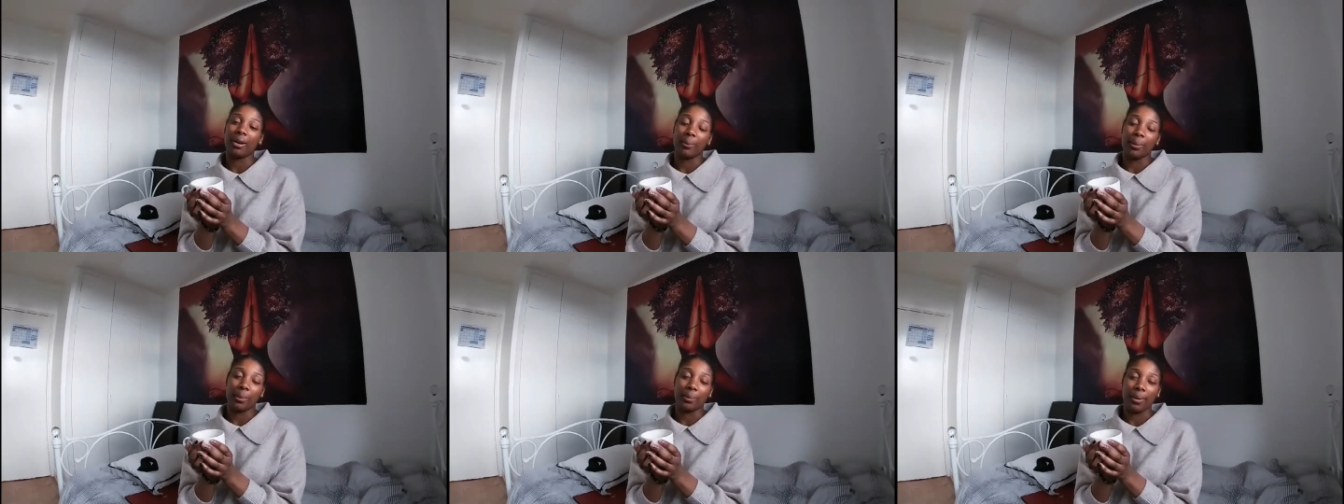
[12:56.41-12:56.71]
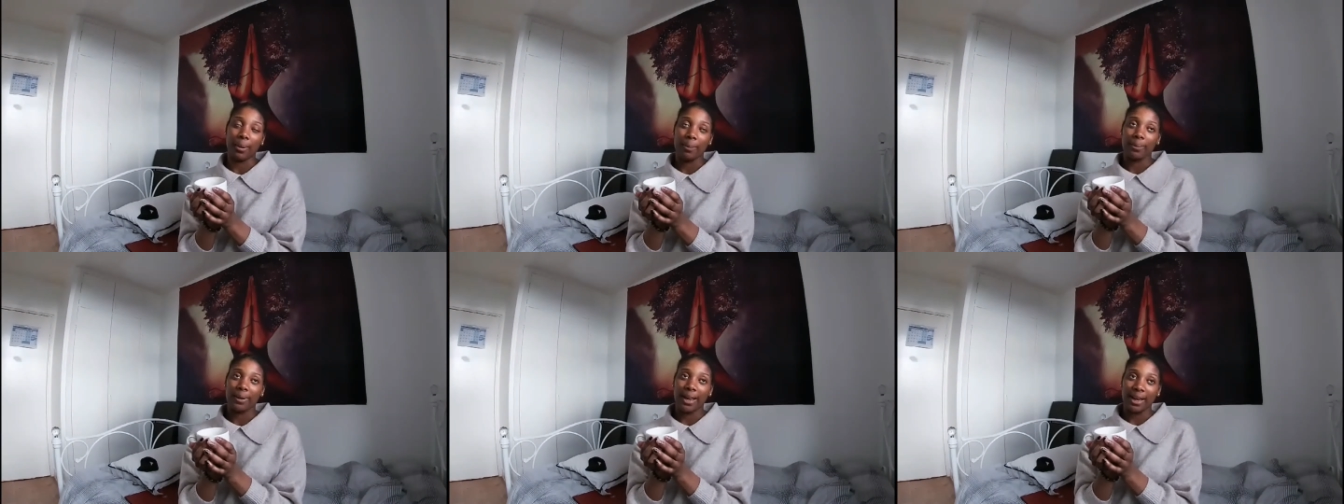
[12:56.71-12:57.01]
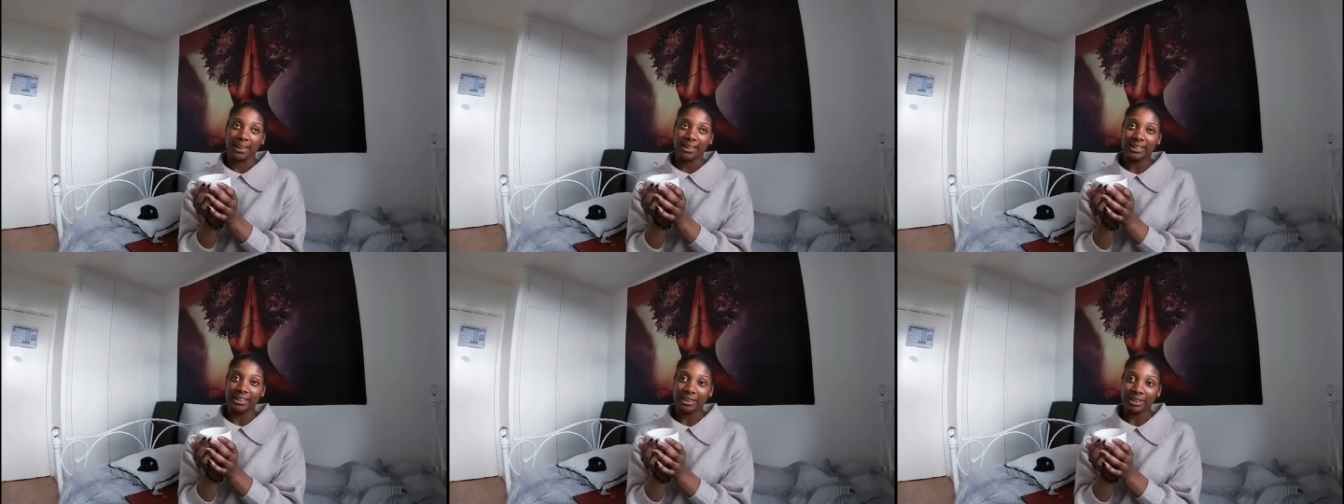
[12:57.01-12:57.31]
my mum
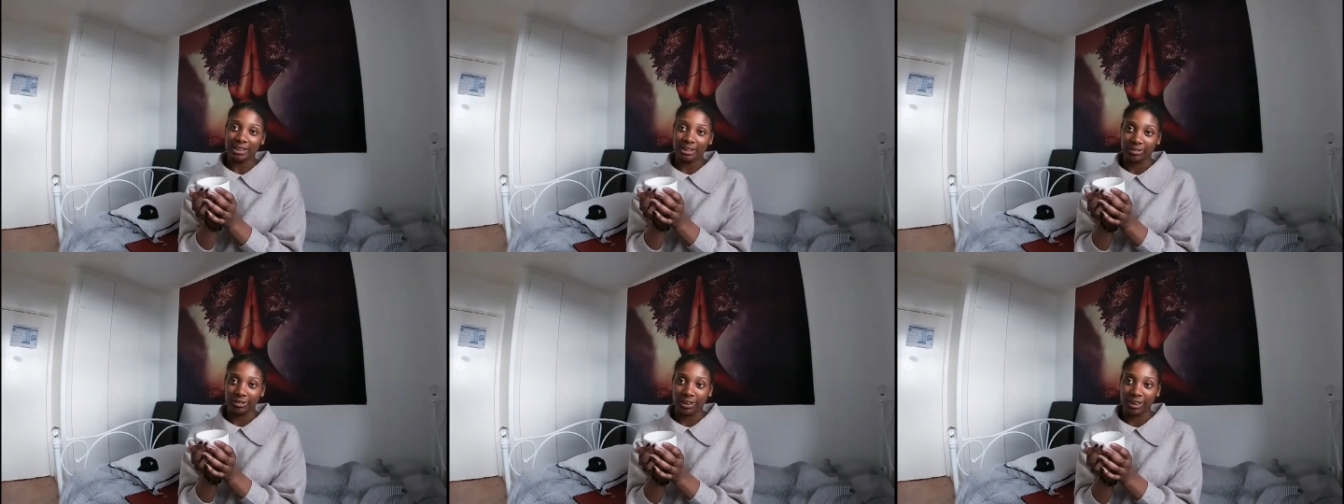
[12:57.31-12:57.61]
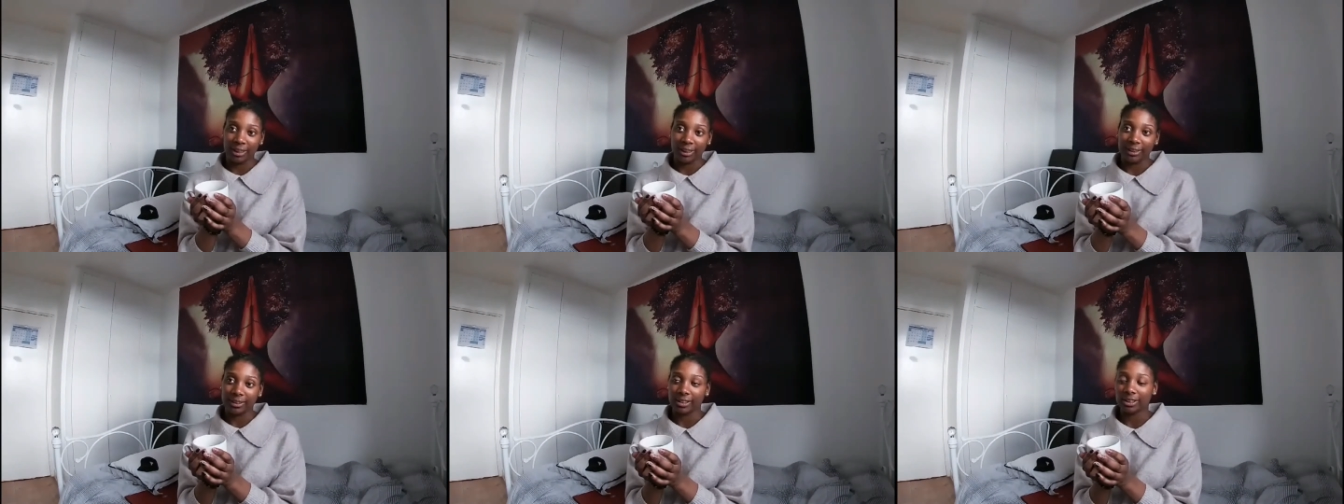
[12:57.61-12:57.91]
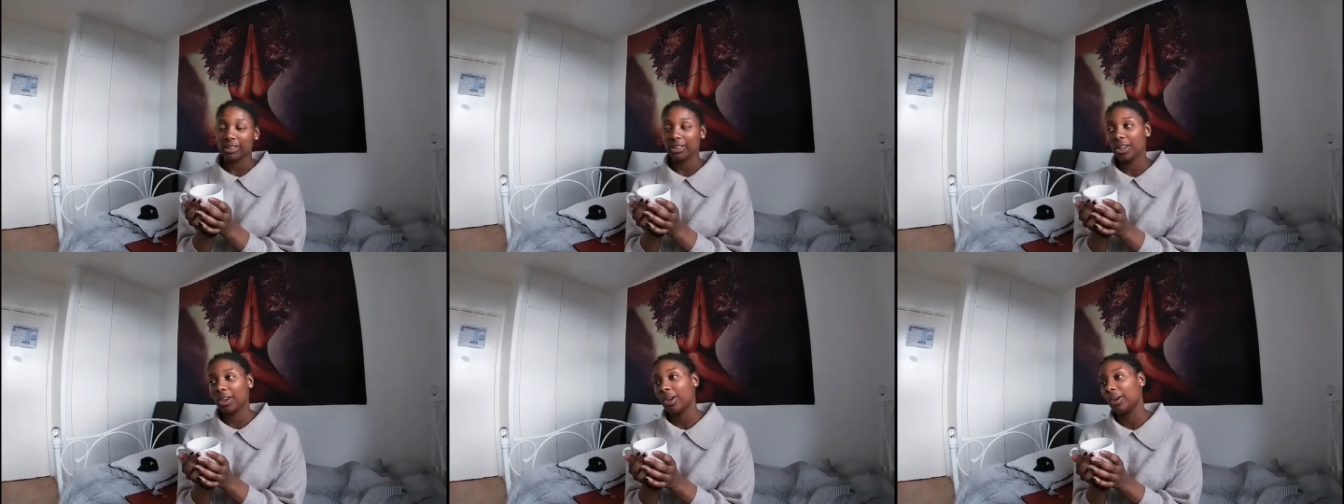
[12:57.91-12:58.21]
likes history, and
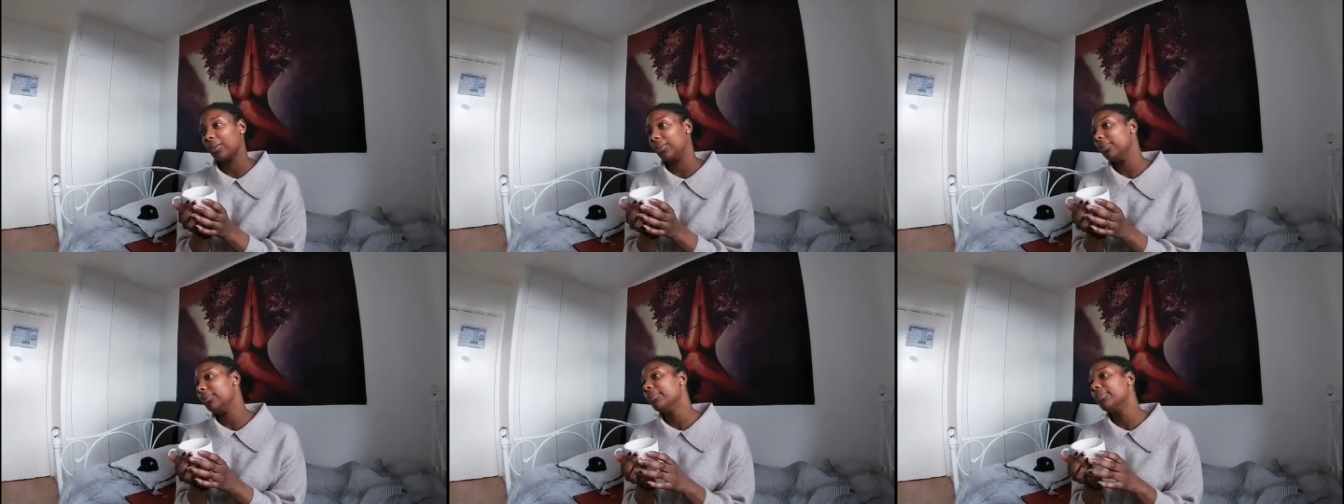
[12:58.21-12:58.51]
so